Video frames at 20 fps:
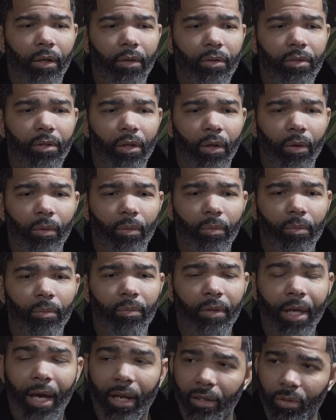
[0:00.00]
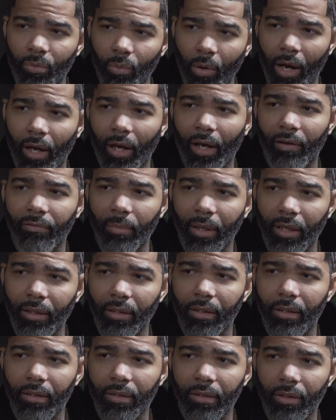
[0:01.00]
So that is why I've made
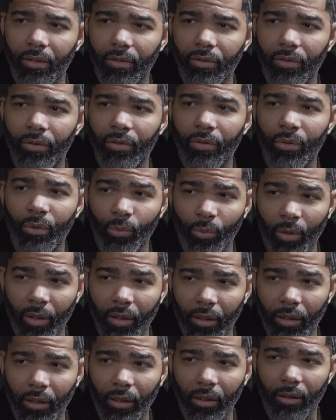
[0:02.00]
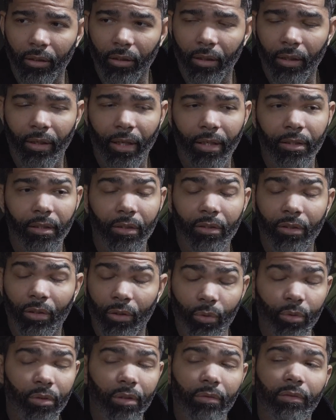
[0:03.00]
the decision to run again, and that's
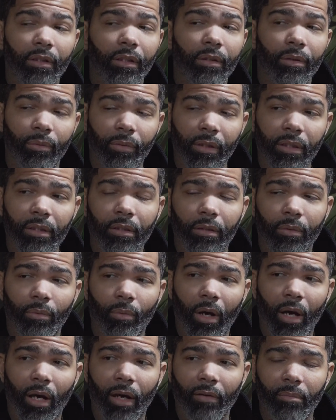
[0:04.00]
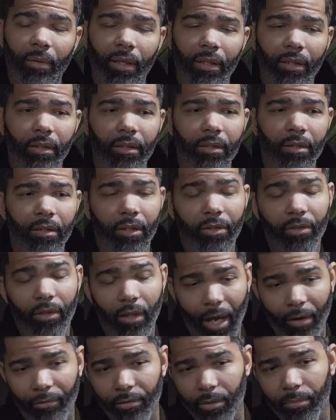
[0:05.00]
exclusively the reason why I've made the decision,
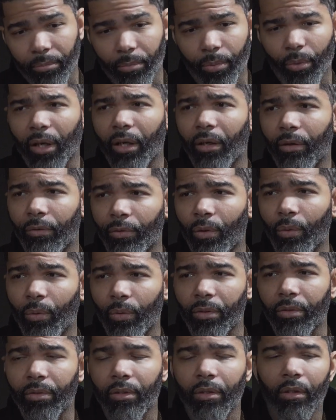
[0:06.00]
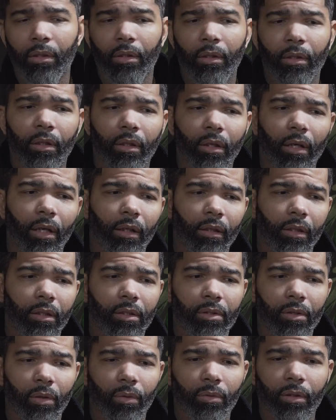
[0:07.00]
after prayer, of course, and
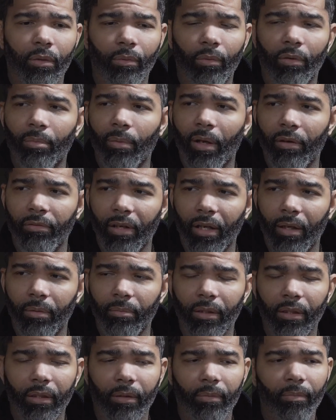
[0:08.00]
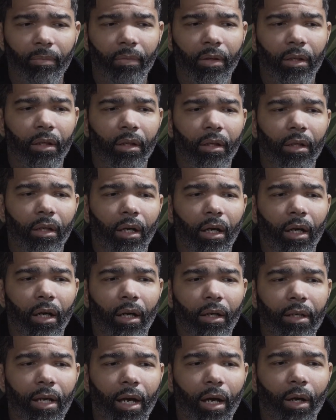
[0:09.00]
consulting with my family.
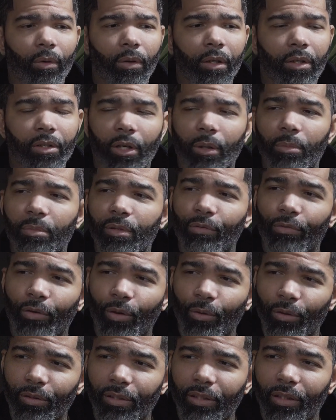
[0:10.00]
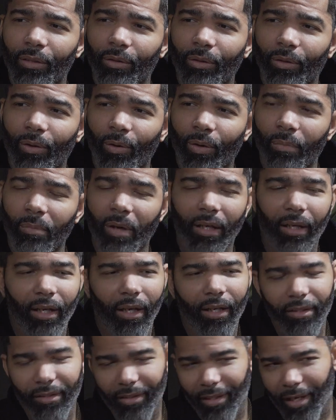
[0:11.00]
Now, in terms of focusing on my
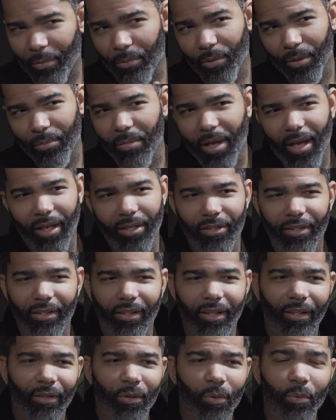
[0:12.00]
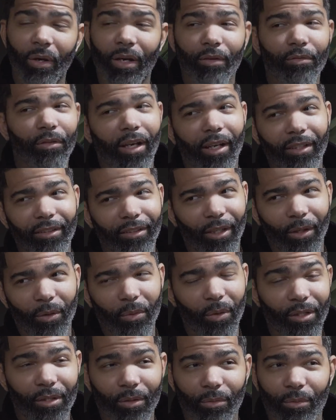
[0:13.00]
case, and I would imagine that whoever asked that
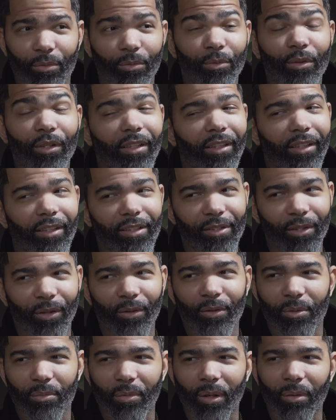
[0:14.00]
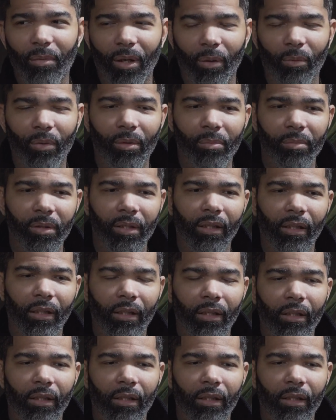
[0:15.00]
question was really concerned about my well-being,